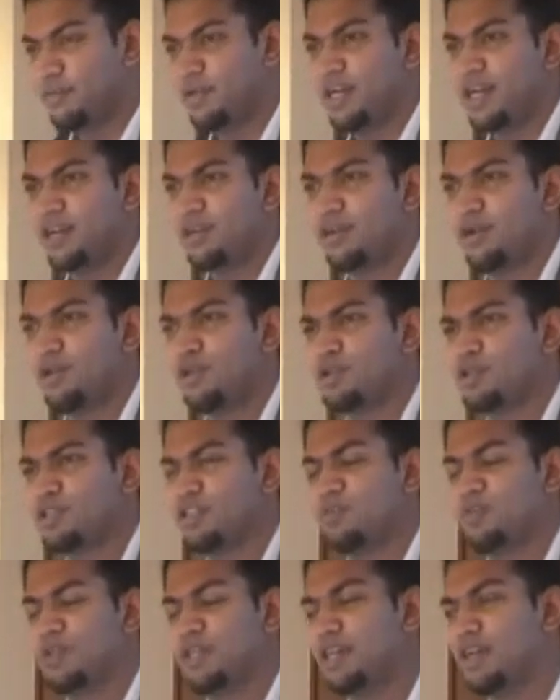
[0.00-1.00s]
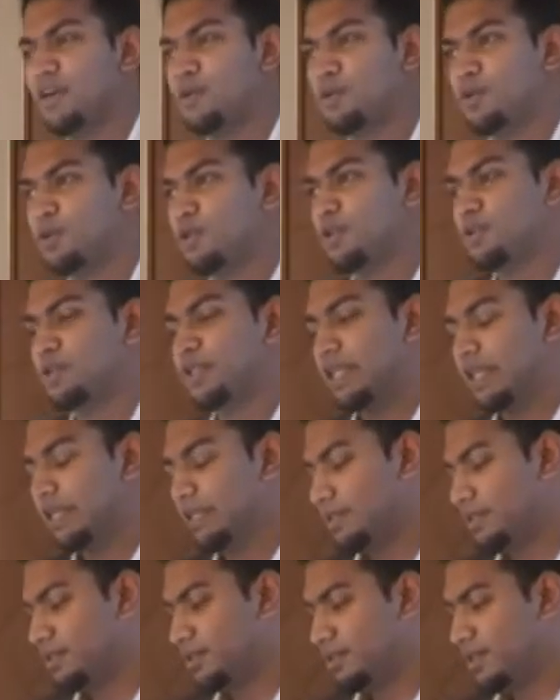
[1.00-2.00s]
We had close to something around 2,000
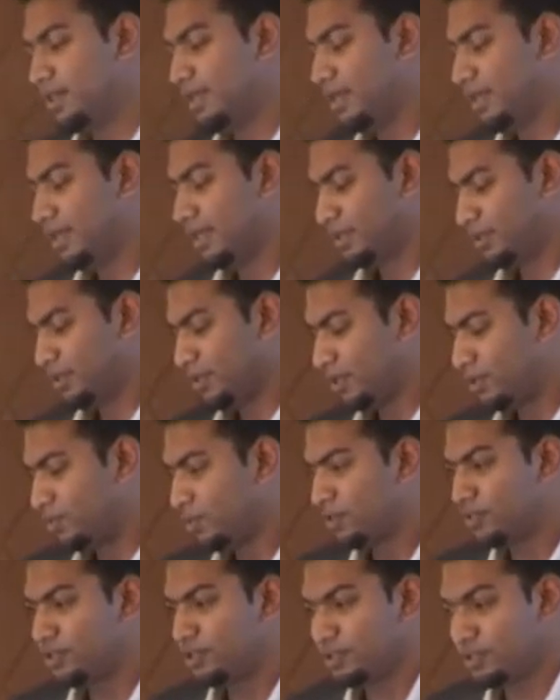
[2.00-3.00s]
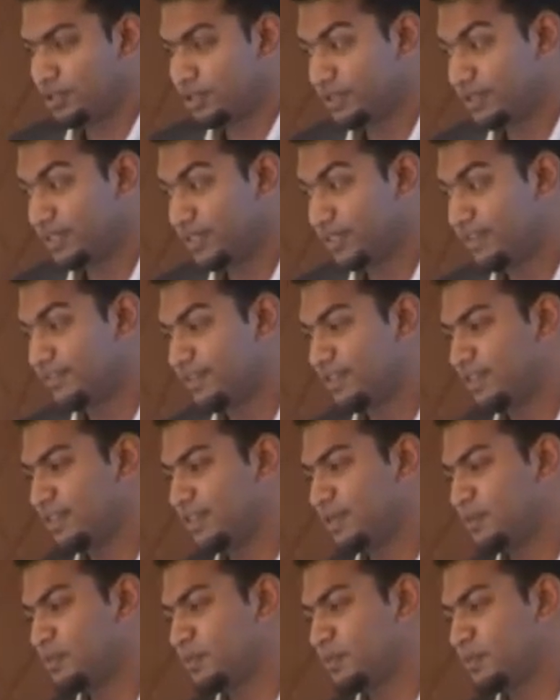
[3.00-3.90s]
hits. So this was in 2007.